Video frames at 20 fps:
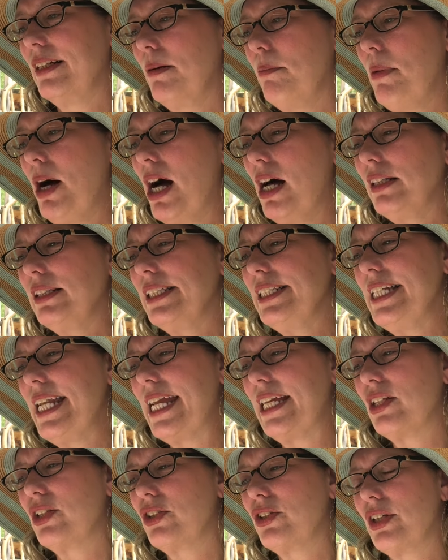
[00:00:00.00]

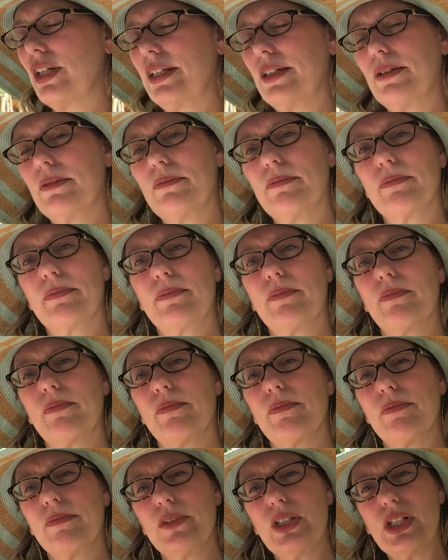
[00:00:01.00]
pollination.
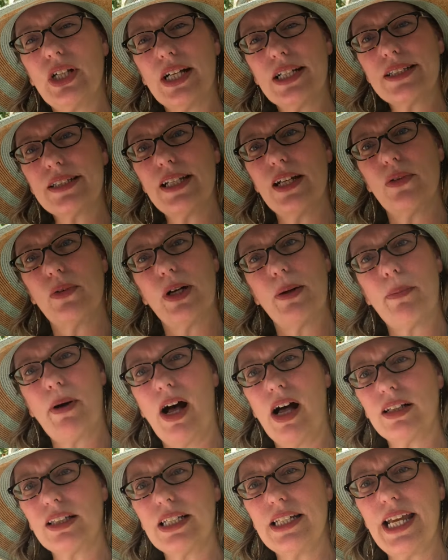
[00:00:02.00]
You guys know what
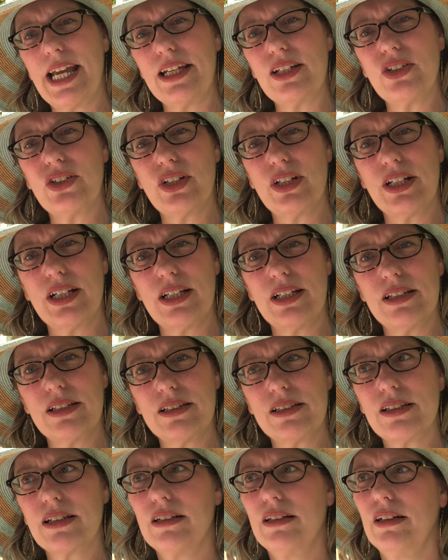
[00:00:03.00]
pollination is?
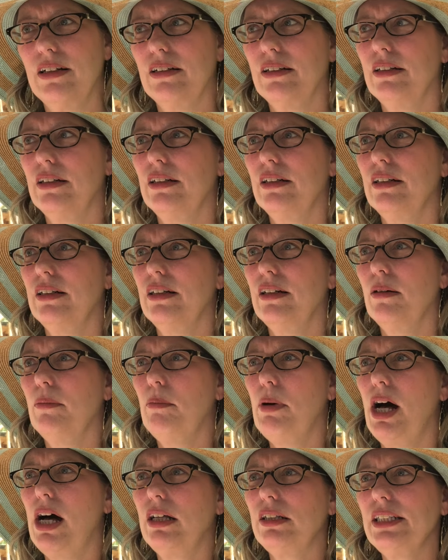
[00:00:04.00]

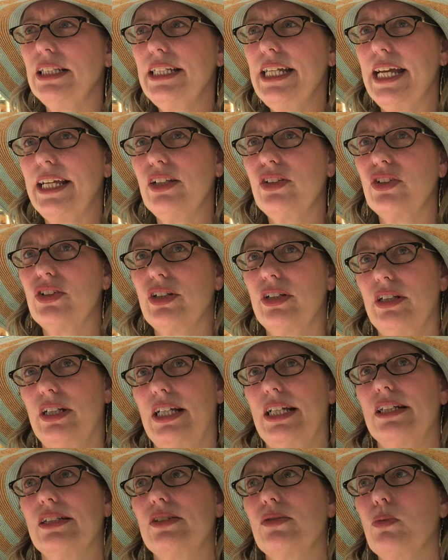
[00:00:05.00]
Pollination
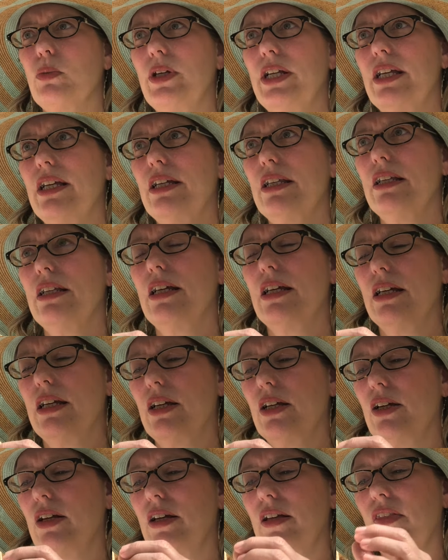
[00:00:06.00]
is when
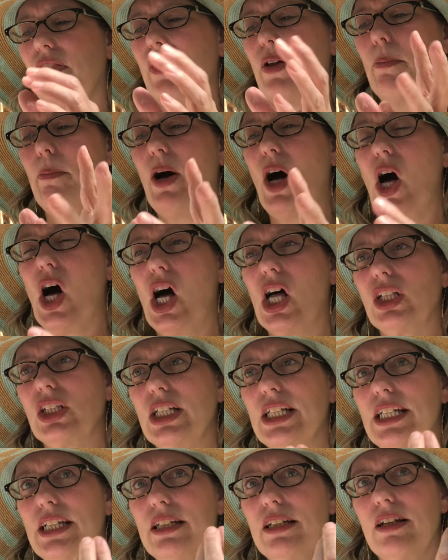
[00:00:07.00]
the
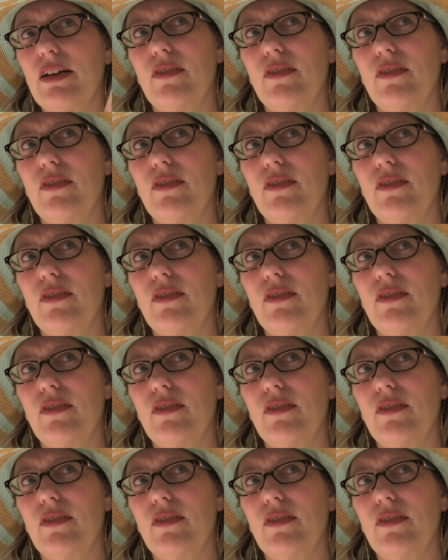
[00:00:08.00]
pollen